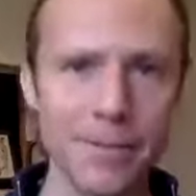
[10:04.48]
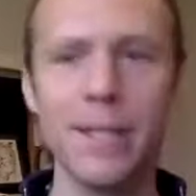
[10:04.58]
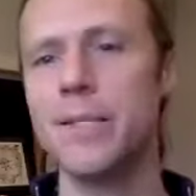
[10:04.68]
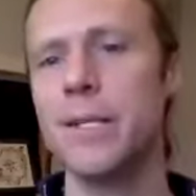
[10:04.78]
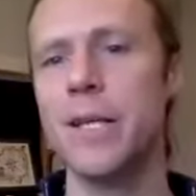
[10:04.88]

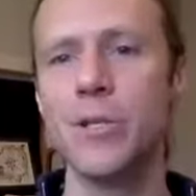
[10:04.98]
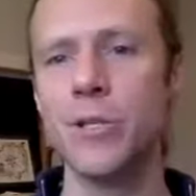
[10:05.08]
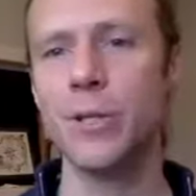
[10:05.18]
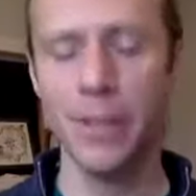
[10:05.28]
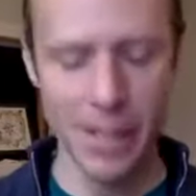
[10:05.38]
into
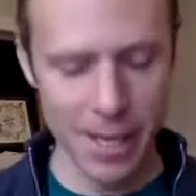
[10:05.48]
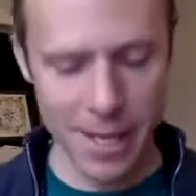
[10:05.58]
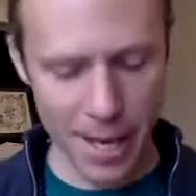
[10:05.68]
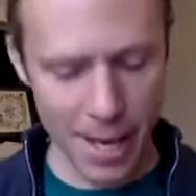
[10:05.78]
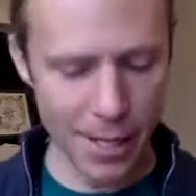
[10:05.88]
nature.
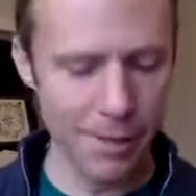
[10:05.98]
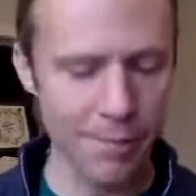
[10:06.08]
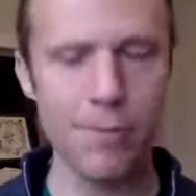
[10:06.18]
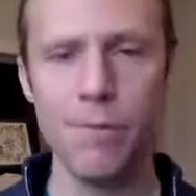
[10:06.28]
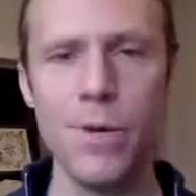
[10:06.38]
And
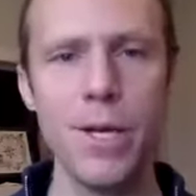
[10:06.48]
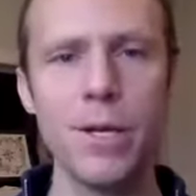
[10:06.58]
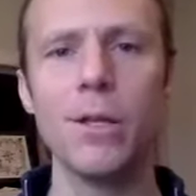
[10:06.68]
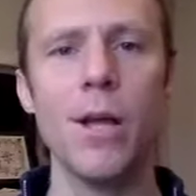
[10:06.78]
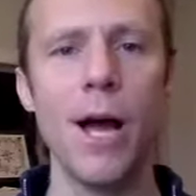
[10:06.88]
if we can
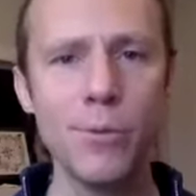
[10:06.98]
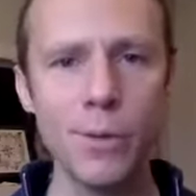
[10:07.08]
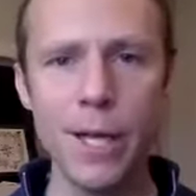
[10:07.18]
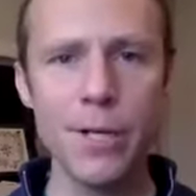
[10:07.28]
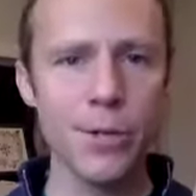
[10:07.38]
align with
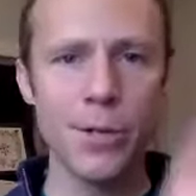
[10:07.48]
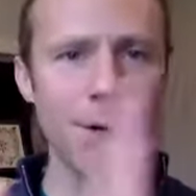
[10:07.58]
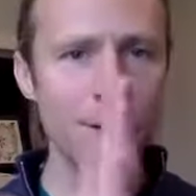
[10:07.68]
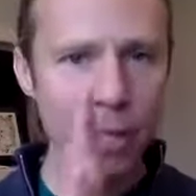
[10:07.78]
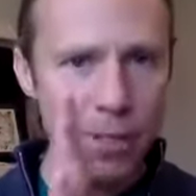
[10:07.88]
nature in
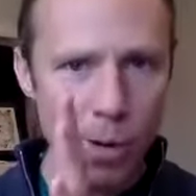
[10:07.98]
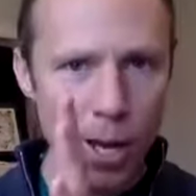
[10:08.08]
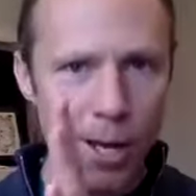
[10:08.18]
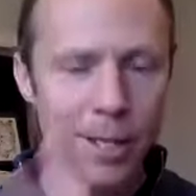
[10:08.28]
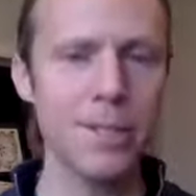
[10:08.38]
all these
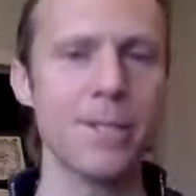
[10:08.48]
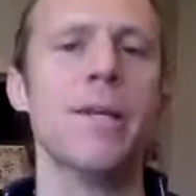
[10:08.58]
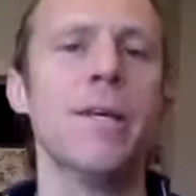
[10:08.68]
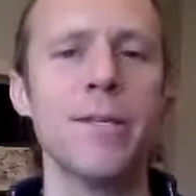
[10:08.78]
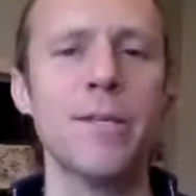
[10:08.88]
ways,
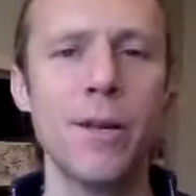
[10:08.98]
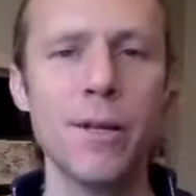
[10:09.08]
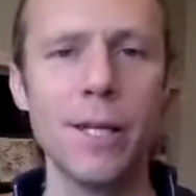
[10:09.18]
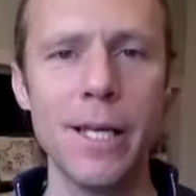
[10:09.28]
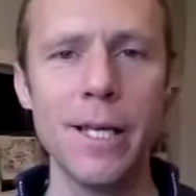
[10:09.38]

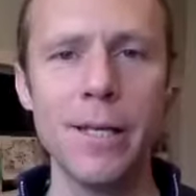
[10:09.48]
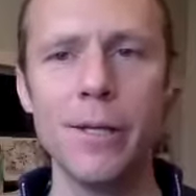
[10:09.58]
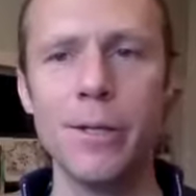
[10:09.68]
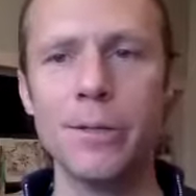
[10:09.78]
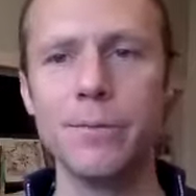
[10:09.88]
suddenly,
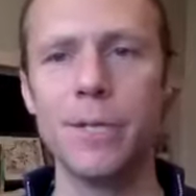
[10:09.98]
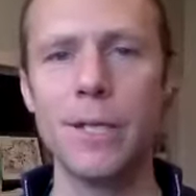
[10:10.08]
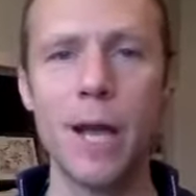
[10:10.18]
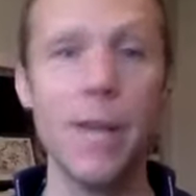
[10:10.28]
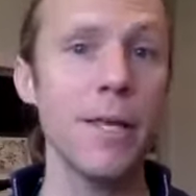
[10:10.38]

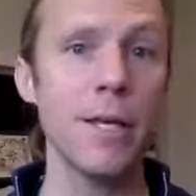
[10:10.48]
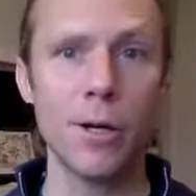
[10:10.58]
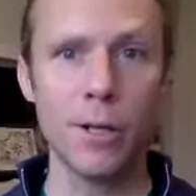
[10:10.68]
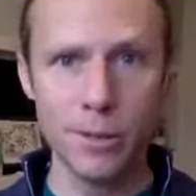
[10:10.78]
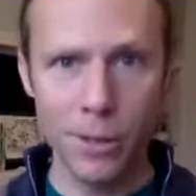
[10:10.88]
I think
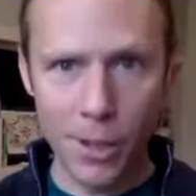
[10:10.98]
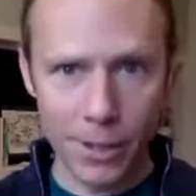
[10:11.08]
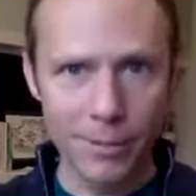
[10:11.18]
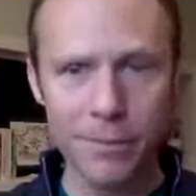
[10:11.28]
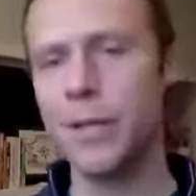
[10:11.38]
our
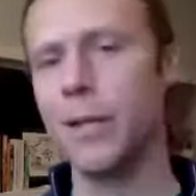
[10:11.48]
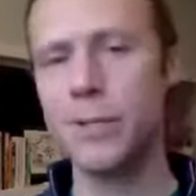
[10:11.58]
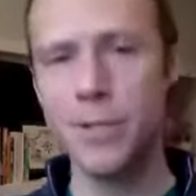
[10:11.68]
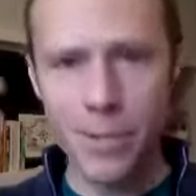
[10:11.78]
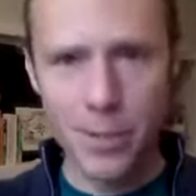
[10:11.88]
collective
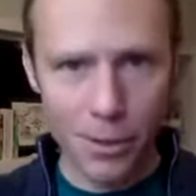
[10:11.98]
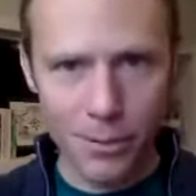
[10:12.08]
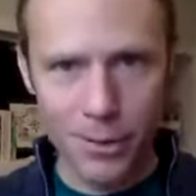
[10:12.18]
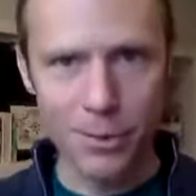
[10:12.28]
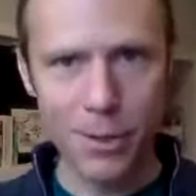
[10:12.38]
intelligence, our
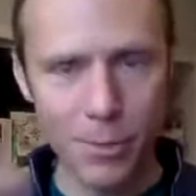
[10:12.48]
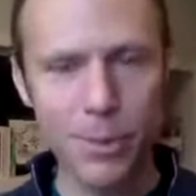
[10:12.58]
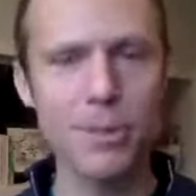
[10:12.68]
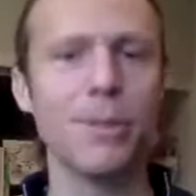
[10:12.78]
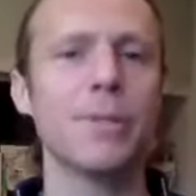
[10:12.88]
own unique
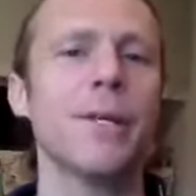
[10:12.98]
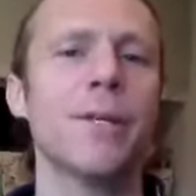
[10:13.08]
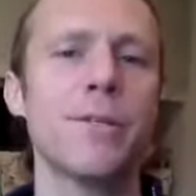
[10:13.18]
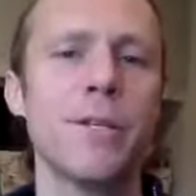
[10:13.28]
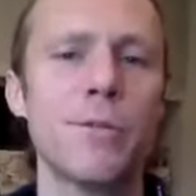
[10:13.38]
personal
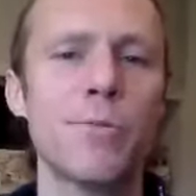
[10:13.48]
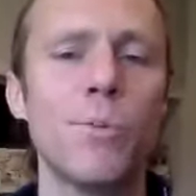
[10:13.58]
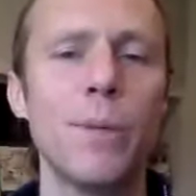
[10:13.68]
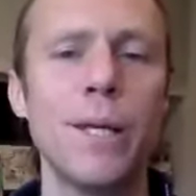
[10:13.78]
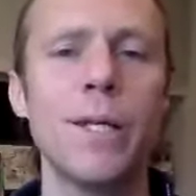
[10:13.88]
intelligence will
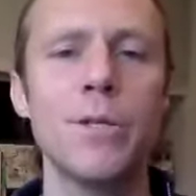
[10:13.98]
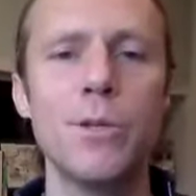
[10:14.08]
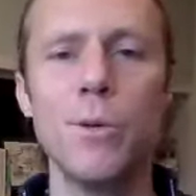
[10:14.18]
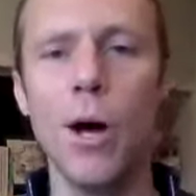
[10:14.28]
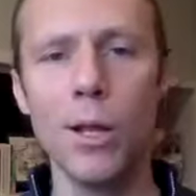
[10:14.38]
begin
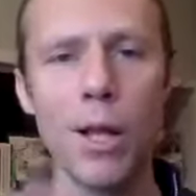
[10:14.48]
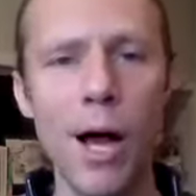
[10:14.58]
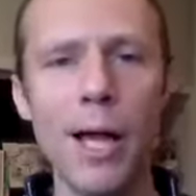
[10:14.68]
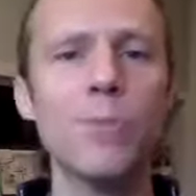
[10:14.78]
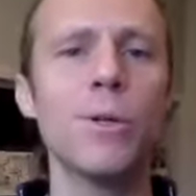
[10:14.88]
to
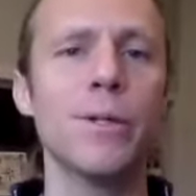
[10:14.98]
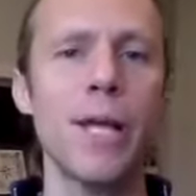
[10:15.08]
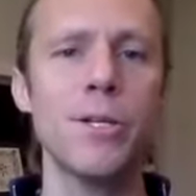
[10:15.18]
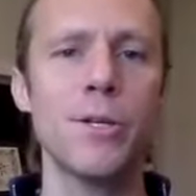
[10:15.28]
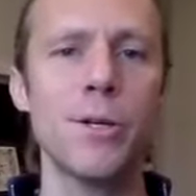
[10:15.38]
align with
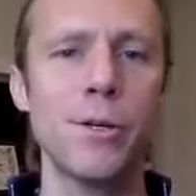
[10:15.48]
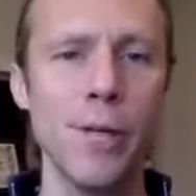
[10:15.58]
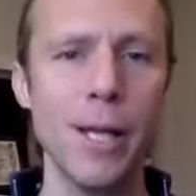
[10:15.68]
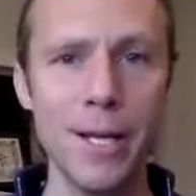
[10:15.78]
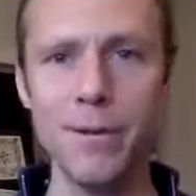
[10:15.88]
nature
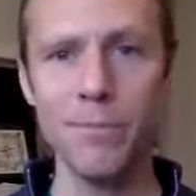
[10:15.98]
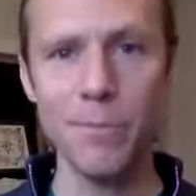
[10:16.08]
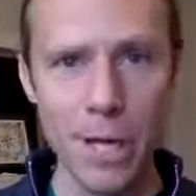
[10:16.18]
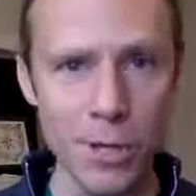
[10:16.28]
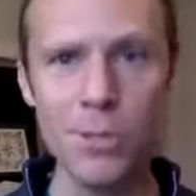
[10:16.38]
in
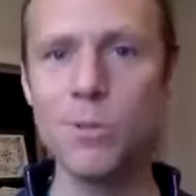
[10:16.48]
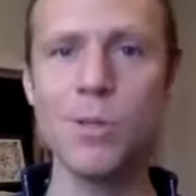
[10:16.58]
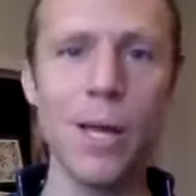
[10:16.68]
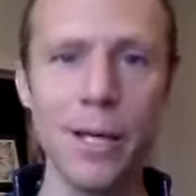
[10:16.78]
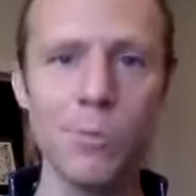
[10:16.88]
issues
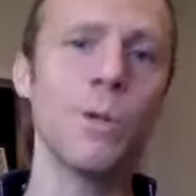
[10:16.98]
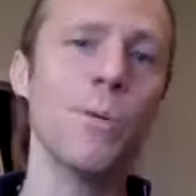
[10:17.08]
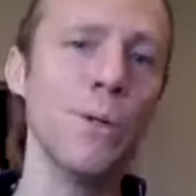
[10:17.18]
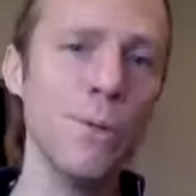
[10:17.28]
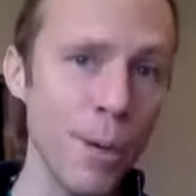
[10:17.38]
like, what do we
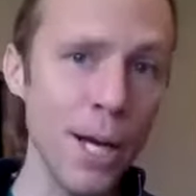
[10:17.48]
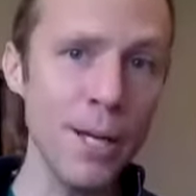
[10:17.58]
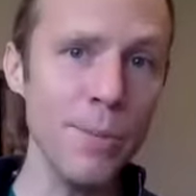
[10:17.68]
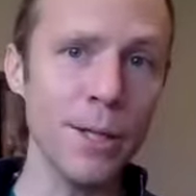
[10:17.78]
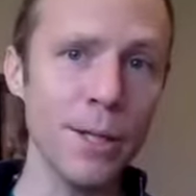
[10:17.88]
do with pine
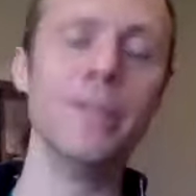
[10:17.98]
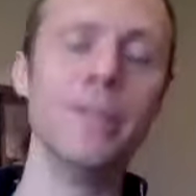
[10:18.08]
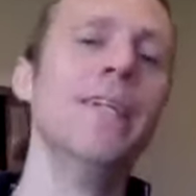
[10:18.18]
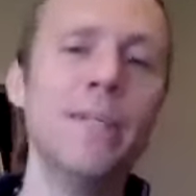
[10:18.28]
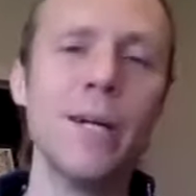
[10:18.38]
beetle,
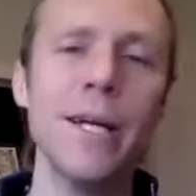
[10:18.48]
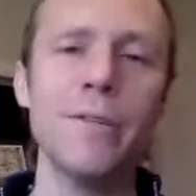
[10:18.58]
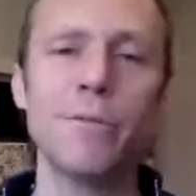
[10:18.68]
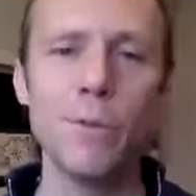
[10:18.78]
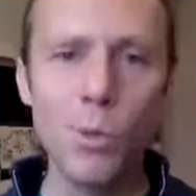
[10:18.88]
right?
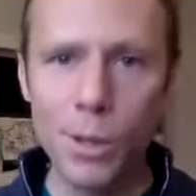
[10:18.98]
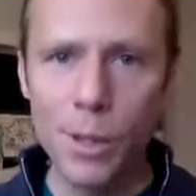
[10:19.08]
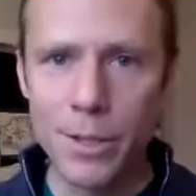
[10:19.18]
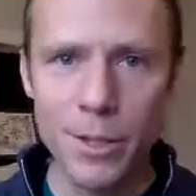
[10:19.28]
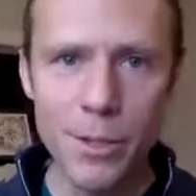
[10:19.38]
If we're more
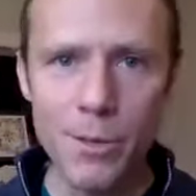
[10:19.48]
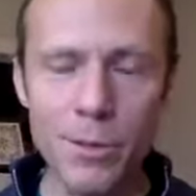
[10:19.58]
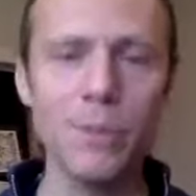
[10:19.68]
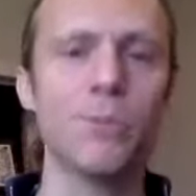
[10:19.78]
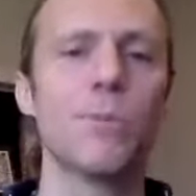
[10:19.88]
in
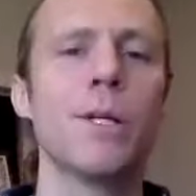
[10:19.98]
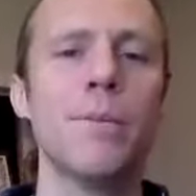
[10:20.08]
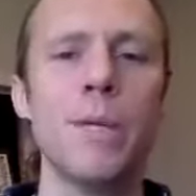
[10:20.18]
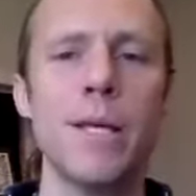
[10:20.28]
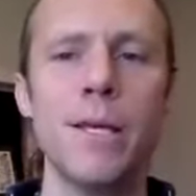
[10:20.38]
tune, we're going to
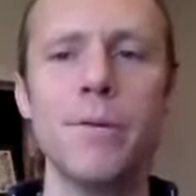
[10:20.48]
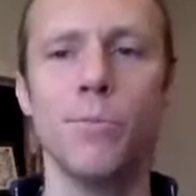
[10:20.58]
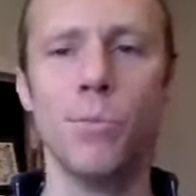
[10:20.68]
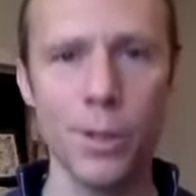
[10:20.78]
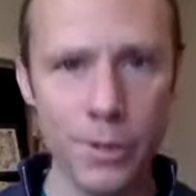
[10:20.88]
be
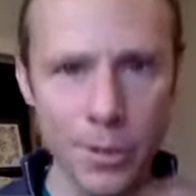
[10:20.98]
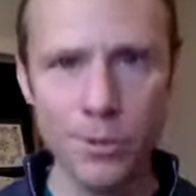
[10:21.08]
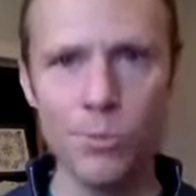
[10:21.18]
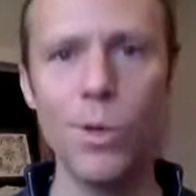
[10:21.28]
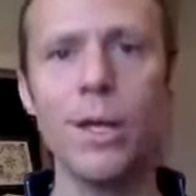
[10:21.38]
more in
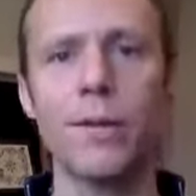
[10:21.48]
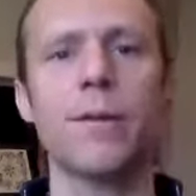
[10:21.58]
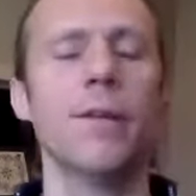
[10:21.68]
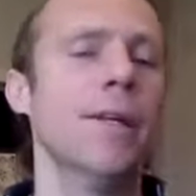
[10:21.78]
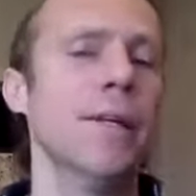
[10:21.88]
tune with
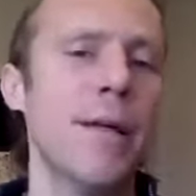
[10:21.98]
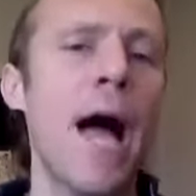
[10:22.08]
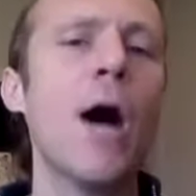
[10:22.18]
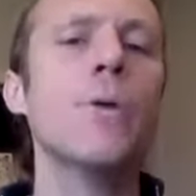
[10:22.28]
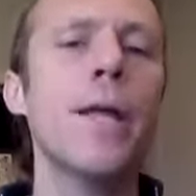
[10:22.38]

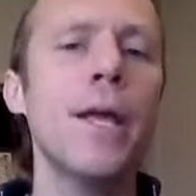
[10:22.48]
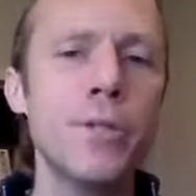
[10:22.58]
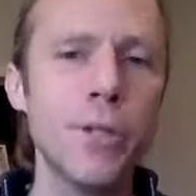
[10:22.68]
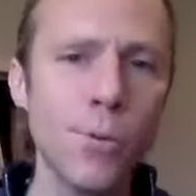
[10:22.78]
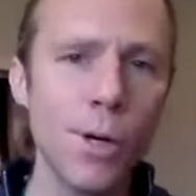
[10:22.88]
how
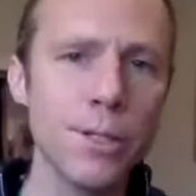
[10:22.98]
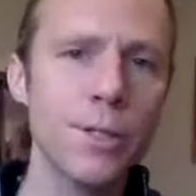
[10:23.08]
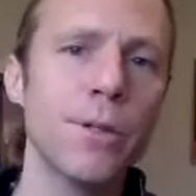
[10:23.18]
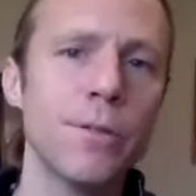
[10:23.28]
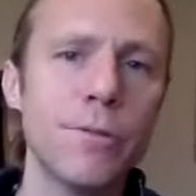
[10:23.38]
nature wants
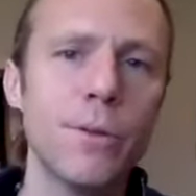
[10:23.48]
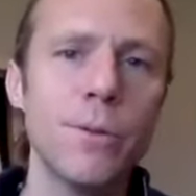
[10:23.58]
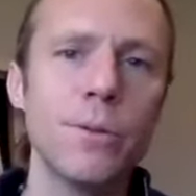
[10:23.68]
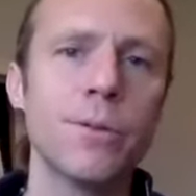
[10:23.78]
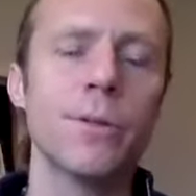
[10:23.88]
to unfold,